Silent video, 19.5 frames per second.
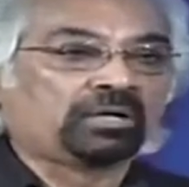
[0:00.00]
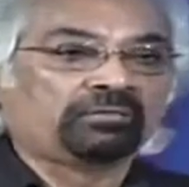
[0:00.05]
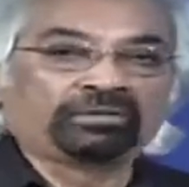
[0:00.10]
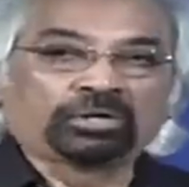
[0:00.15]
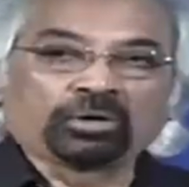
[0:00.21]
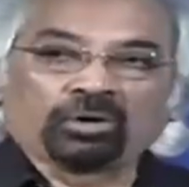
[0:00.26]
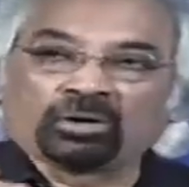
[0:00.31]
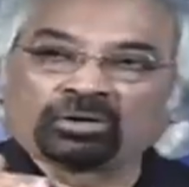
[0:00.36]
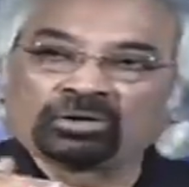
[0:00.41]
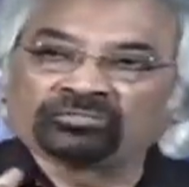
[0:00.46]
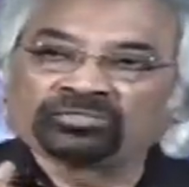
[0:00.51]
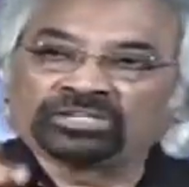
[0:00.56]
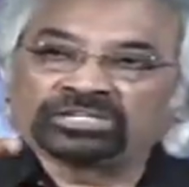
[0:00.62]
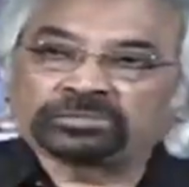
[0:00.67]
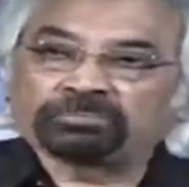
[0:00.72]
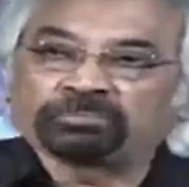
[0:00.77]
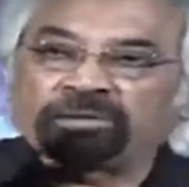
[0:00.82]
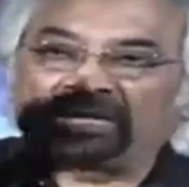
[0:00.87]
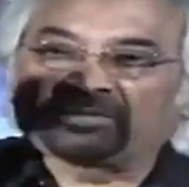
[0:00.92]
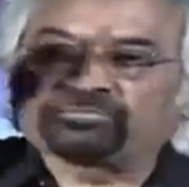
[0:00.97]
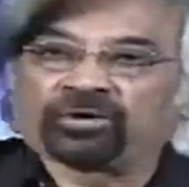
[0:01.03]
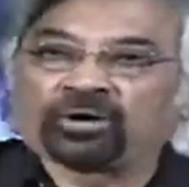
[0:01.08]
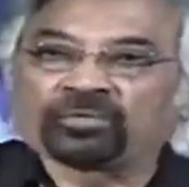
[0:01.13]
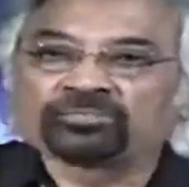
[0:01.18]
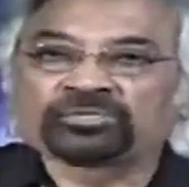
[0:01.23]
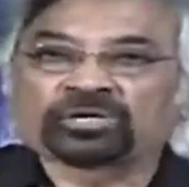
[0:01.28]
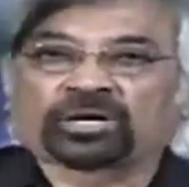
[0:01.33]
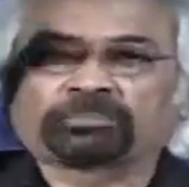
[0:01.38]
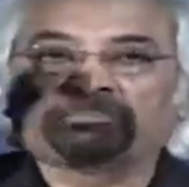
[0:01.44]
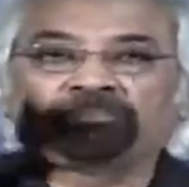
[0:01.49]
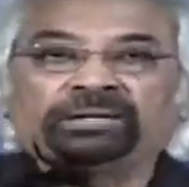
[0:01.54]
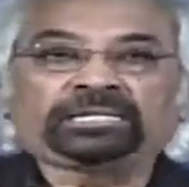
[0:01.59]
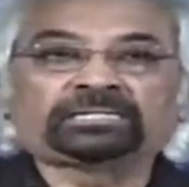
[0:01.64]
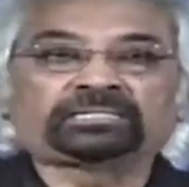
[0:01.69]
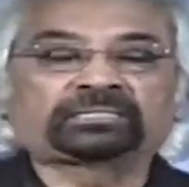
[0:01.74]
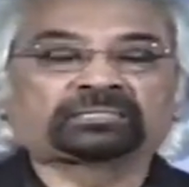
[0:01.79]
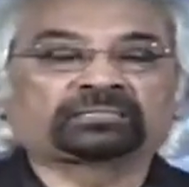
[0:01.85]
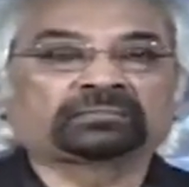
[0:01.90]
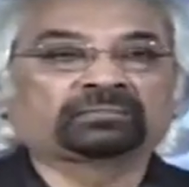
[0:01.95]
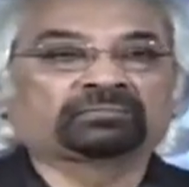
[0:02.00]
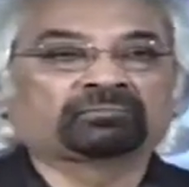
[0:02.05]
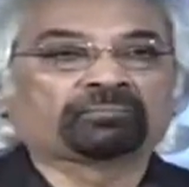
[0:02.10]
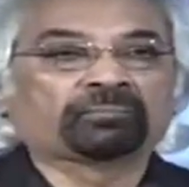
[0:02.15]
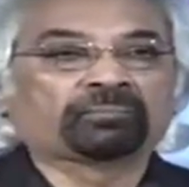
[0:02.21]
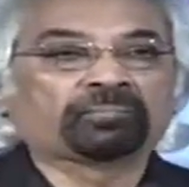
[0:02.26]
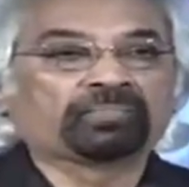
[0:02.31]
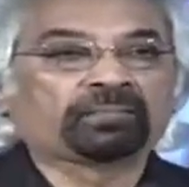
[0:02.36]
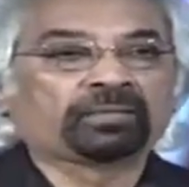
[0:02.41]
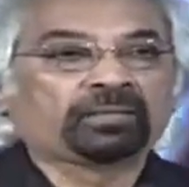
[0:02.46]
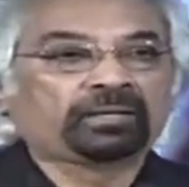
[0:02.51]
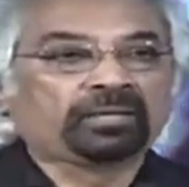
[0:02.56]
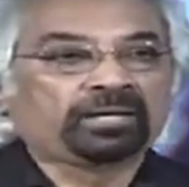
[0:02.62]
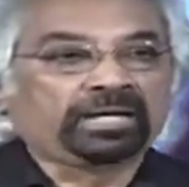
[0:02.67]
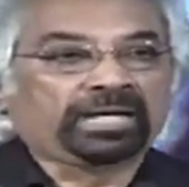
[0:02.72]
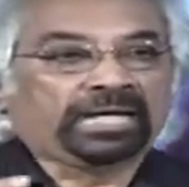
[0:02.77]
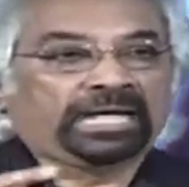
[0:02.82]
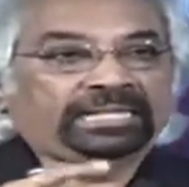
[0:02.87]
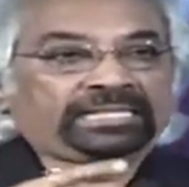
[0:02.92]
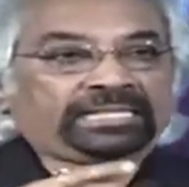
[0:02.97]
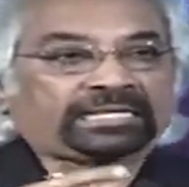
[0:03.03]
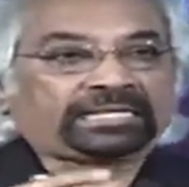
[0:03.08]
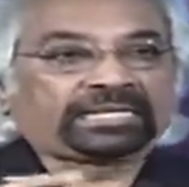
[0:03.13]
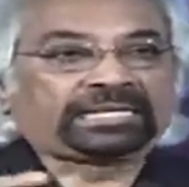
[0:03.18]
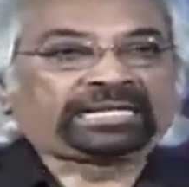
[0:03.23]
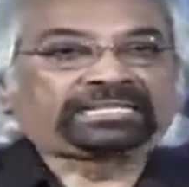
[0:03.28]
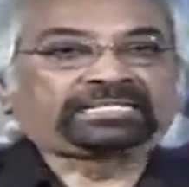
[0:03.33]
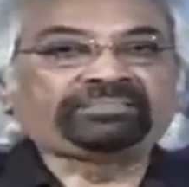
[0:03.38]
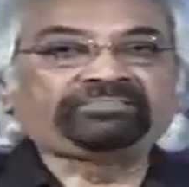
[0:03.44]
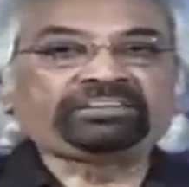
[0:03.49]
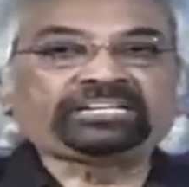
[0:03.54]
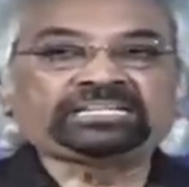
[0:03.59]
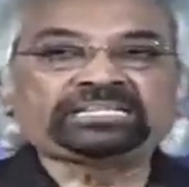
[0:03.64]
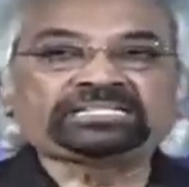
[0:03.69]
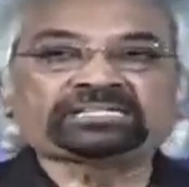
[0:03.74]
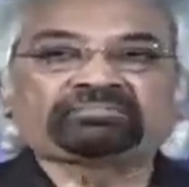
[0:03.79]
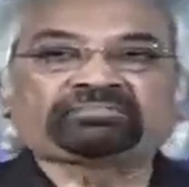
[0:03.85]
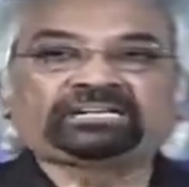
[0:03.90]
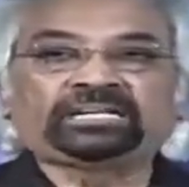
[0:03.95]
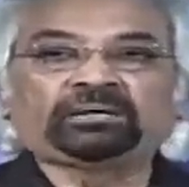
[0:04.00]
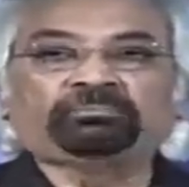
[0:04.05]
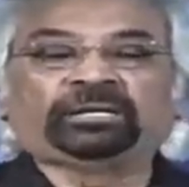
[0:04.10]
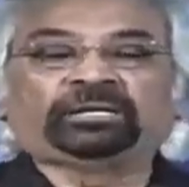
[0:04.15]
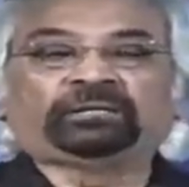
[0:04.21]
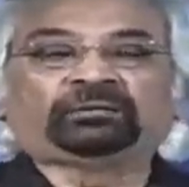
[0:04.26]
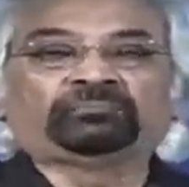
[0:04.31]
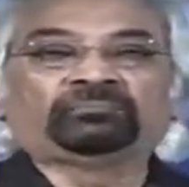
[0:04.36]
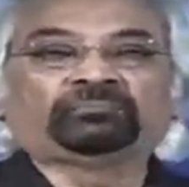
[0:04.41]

When all of these platforms are built and the connectivity is available,